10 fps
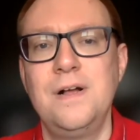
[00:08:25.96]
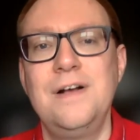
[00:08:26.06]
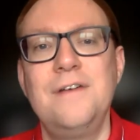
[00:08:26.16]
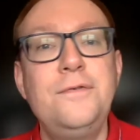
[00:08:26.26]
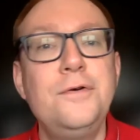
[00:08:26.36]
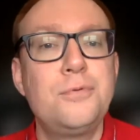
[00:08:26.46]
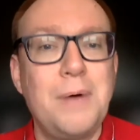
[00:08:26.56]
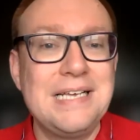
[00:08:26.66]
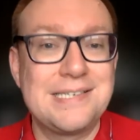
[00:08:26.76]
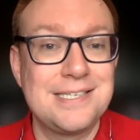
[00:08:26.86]
Food
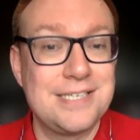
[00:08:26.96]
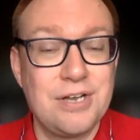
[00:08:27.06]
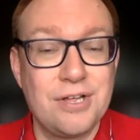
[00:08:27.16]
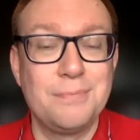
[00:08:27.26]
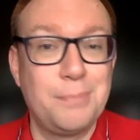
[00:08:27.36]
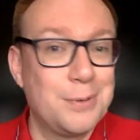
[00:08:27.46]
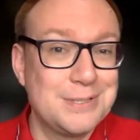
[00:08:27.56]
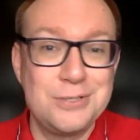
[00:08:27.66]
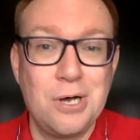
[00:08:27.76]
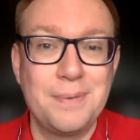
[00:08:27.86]
waste is another
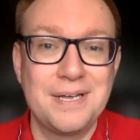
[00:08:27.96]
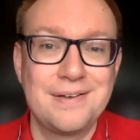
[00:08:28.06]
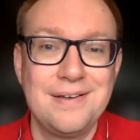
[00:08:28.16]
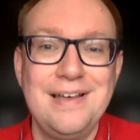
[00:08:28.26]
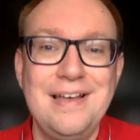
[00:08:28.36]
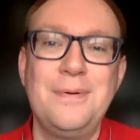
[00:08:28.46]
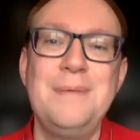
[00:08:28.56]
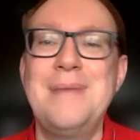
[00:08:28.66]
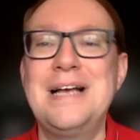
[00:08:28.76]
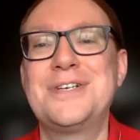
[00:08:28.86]
important topic. If we
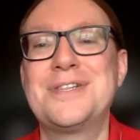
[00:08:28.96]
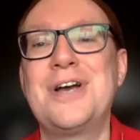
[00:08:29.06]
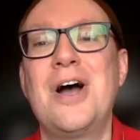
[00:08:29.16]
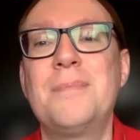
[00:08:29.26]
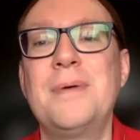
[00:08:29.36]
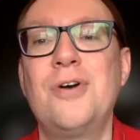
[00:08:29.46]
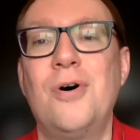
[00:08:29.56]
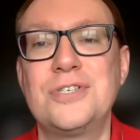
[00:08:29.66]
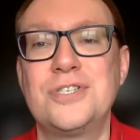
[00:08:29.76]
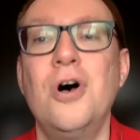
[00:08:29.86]
measure the carbon
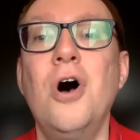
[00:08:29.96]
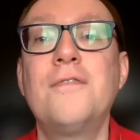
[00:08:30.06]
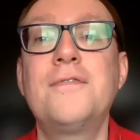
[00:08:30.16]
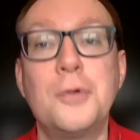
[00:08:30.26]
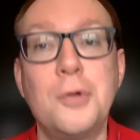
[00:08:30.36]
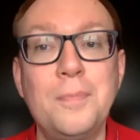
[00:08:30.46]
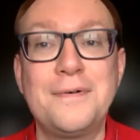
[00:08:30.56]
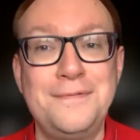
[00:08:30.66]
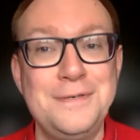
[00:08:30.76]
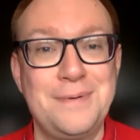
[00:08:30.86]
cost of global
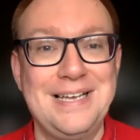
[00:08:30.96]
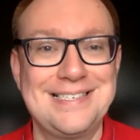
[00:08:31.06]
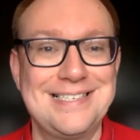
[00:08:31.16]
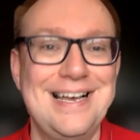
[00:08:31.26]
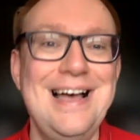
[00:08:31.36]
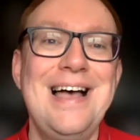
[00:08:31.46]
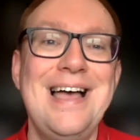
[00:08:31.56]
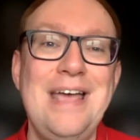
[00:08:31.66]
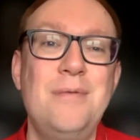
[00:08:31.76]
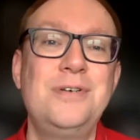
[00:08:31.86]
food waste,
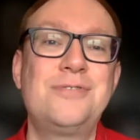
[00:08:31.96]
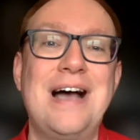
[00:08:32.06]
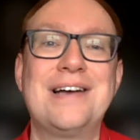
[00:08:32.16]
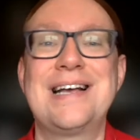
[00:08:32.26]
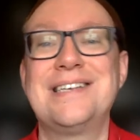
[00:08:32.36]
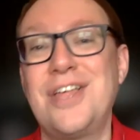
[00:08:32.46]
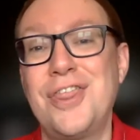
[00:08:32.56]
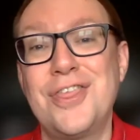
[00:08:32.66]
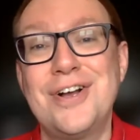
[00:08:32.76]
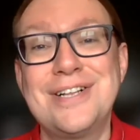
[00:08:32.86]
it would rank as the
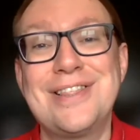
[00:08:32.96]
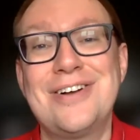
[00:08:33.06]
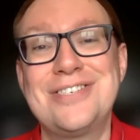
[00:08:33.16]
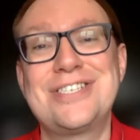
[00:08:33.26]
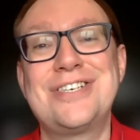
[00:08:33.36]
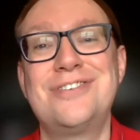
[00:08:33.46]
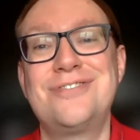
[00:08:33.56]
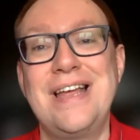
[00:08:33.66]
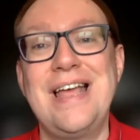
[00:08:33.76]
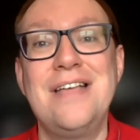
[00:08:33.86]
third largest
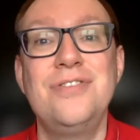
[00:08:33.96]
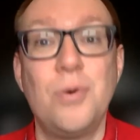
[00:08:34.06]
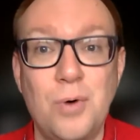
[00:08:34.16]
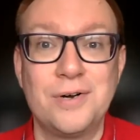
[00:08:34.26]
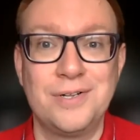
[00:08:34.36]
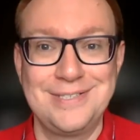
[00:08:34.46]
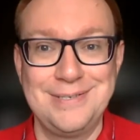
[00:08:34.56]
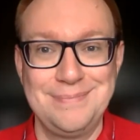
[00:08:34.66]
country in the world.